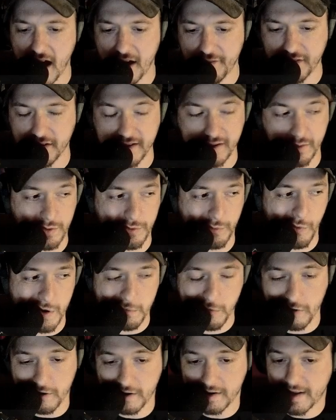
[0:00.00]
I feel like with
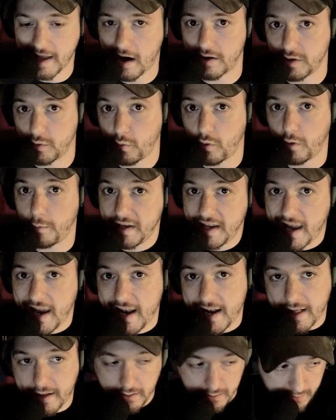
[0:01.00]
one more account, you will be
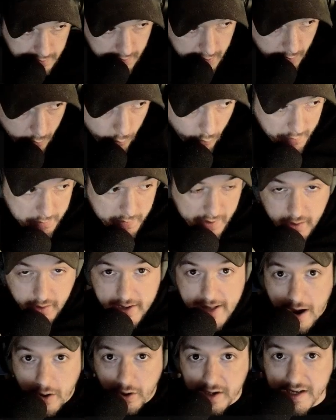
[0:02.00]
hitting 1 mil an
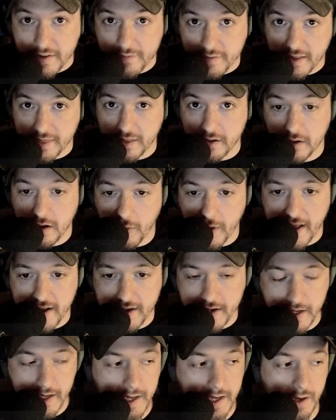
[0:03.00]
hour, even on the low
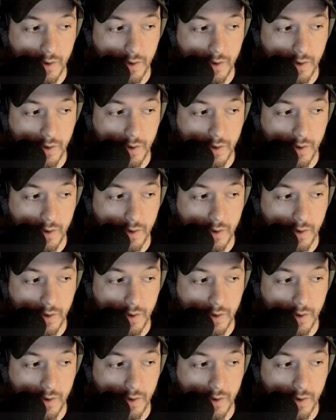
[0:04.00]
end.